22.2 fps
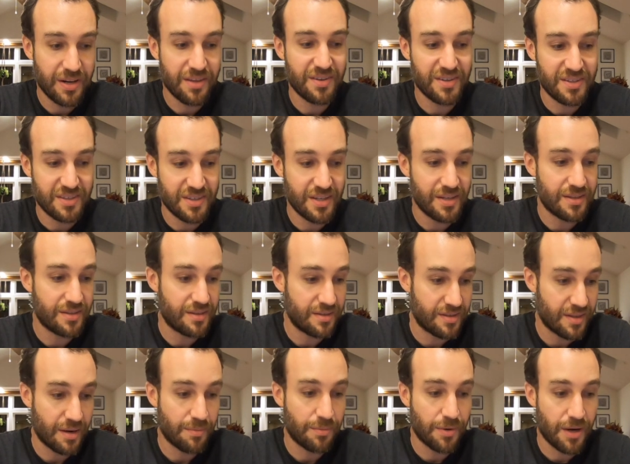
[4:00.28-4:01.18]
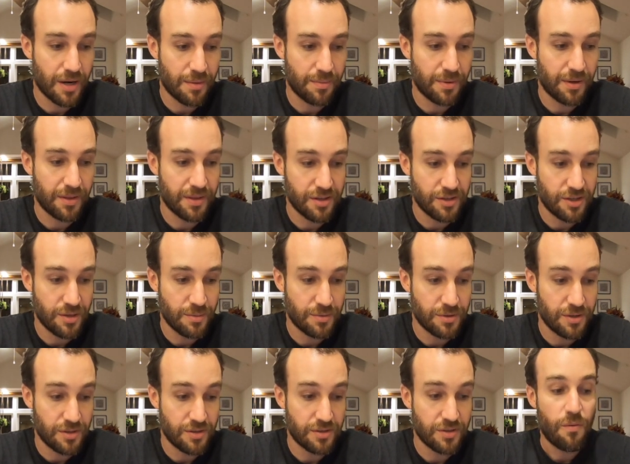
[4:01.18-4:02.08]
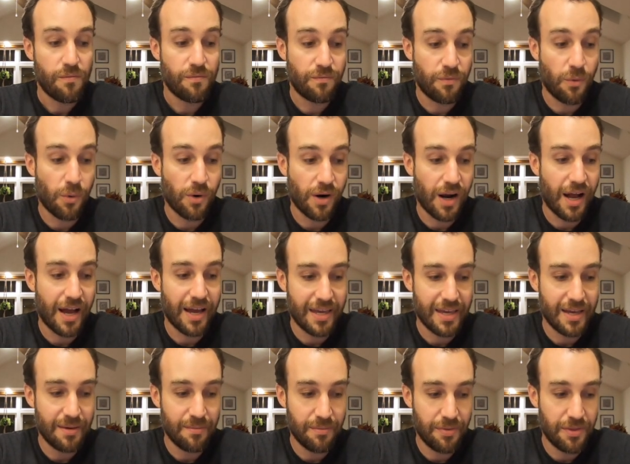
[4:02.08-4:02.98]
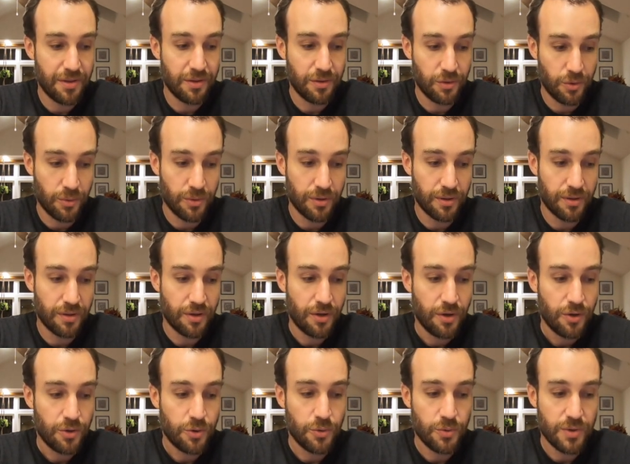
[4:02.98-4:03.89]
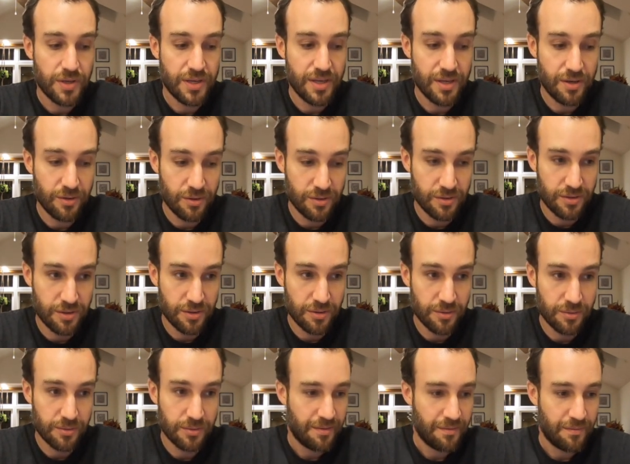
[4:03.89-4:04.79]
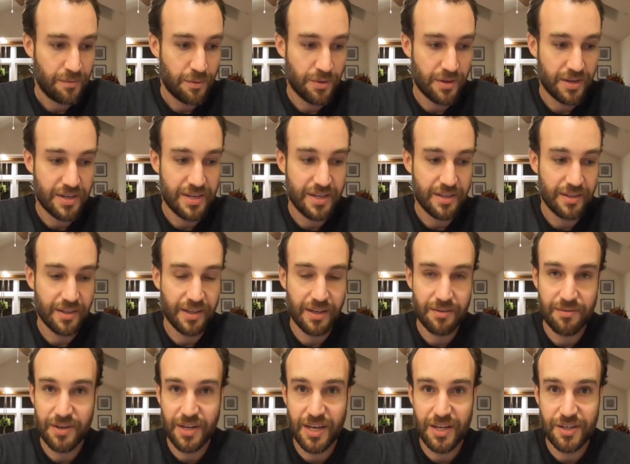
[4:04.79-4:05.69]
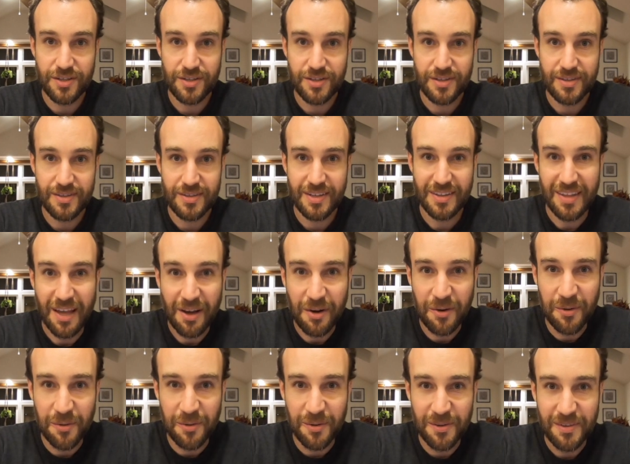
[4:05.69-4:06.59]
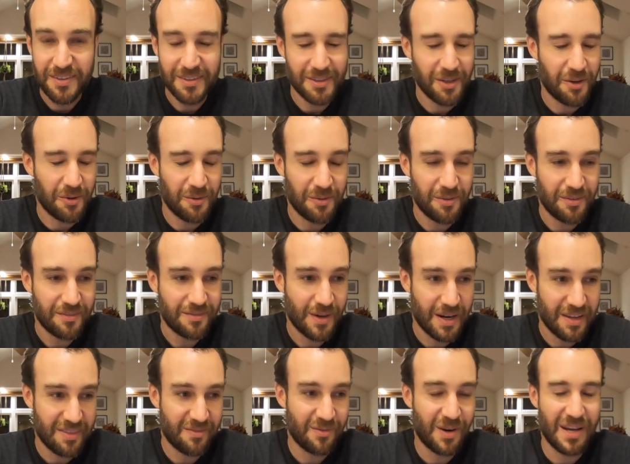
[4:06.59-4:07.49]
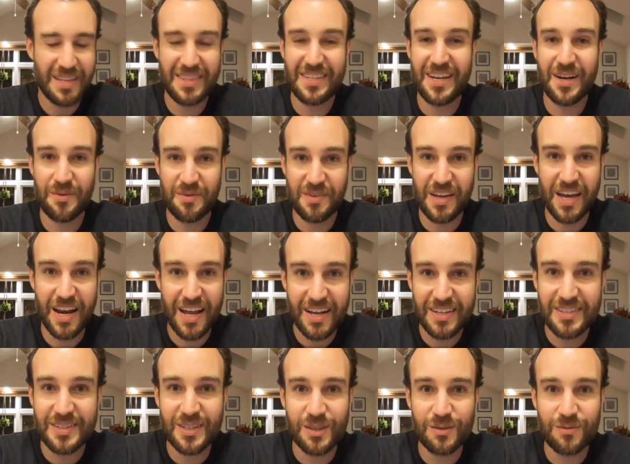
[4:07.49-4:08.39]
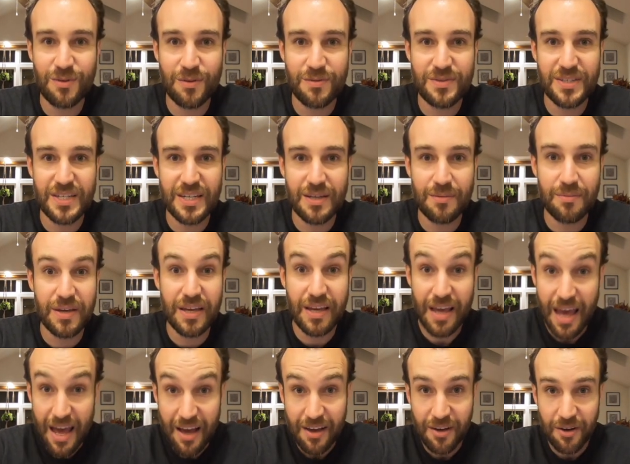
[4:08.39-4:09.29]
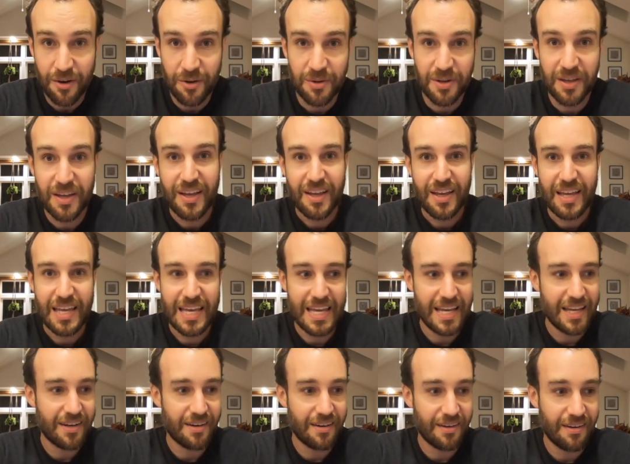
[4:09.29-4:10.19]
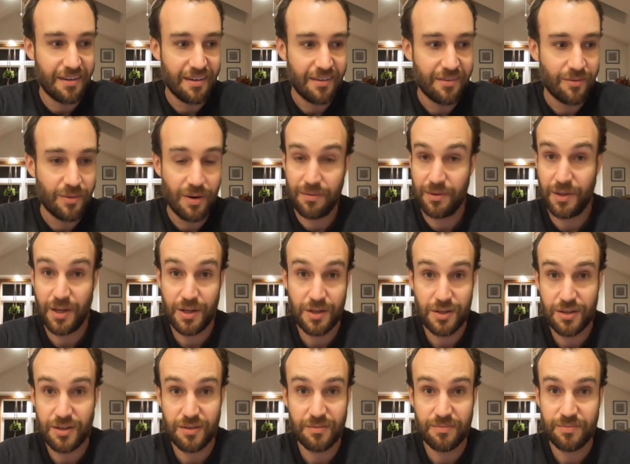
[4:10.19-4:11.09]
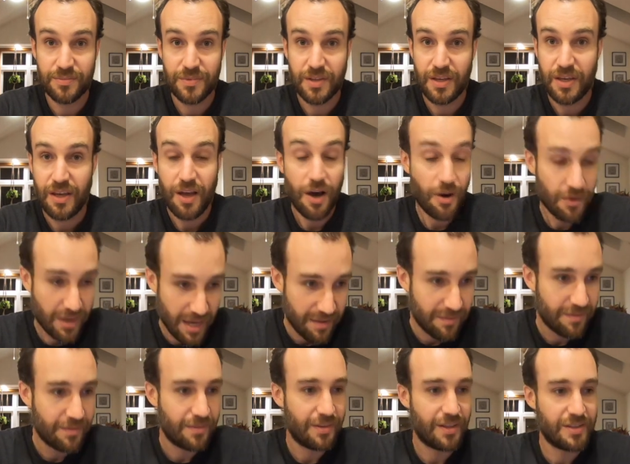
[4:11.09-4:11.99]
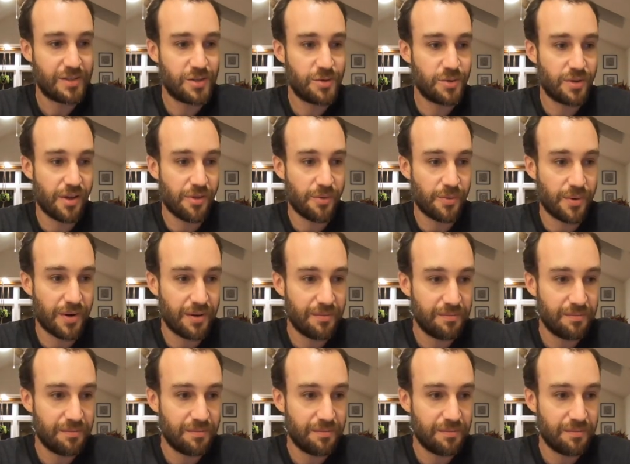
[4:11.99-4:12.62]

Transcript: the diseases that I brought upon the Egyptians, for I am the Lord who heals you for the healing of the nations. Isn't that cool? So right there, we've got Exodus 15 being echoed in Revelation. Okay, let's do another one.